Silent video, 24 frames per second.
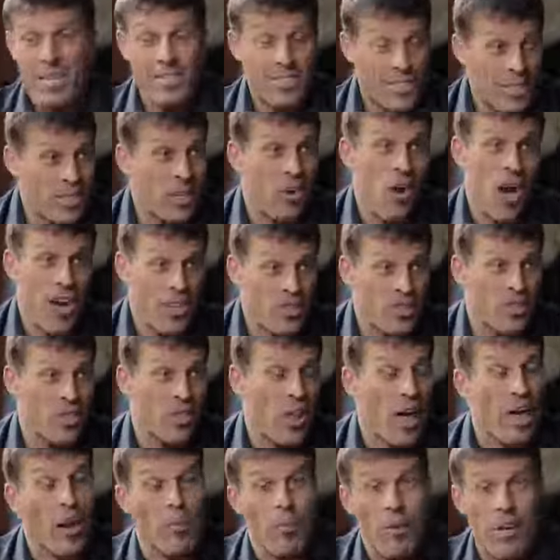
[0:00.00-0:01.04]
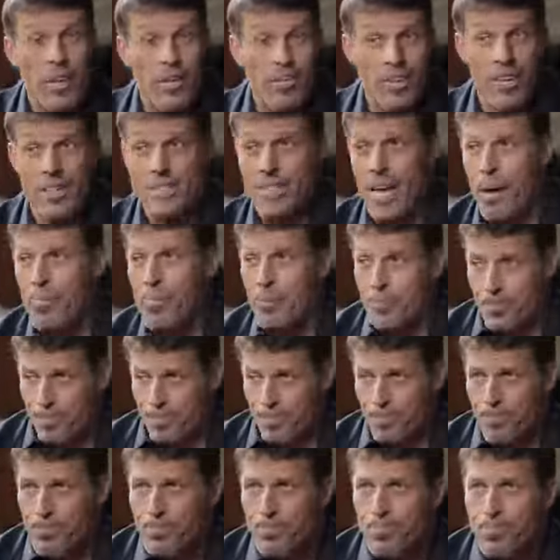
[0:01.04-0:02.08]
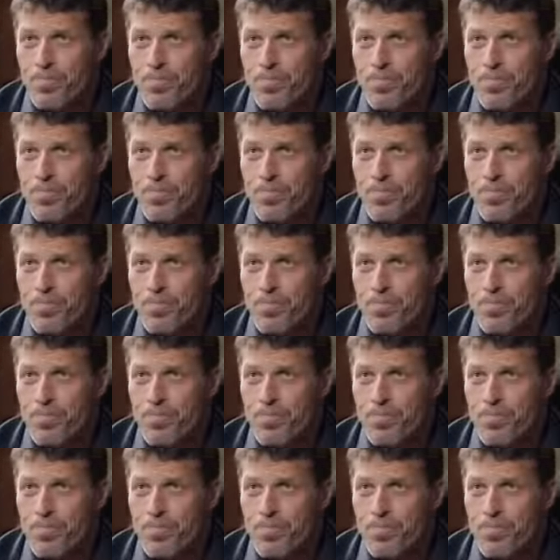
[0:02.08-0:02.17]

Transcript: it's going to cost you a lot. I'm going to give you an example.